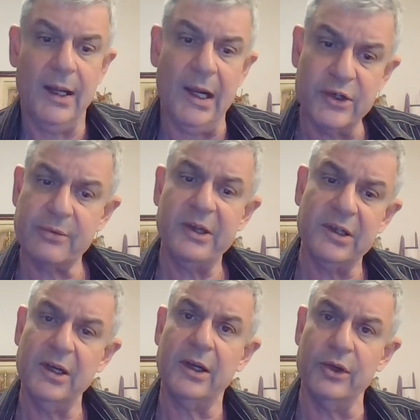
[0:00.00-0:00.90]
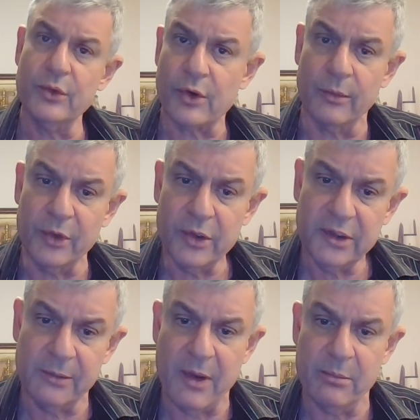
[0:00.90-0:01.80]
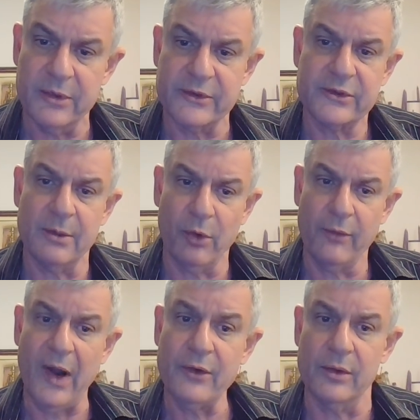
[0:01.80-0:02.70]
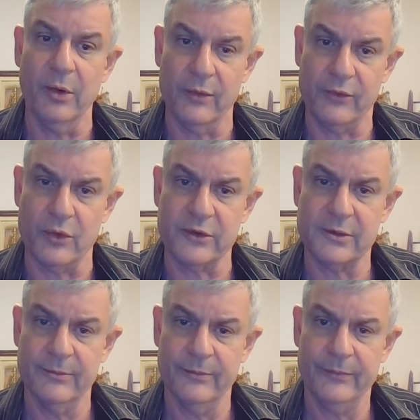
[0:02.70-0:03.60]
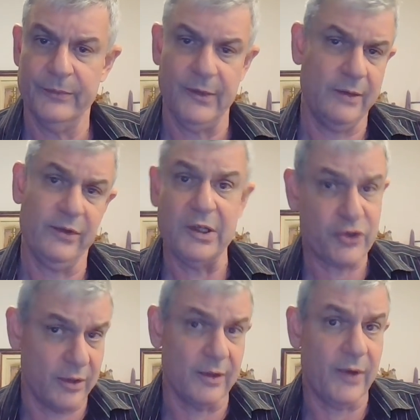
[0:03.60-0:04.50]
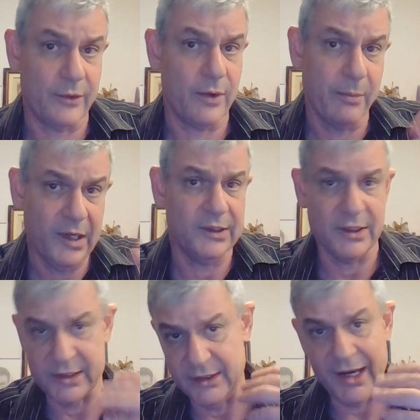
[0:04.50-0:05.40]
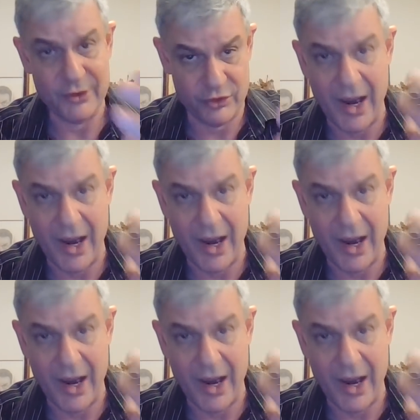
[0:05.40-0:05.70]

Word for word: LGBTQ community members are more vulnerable, of course. They have additional vulnerabilities, and they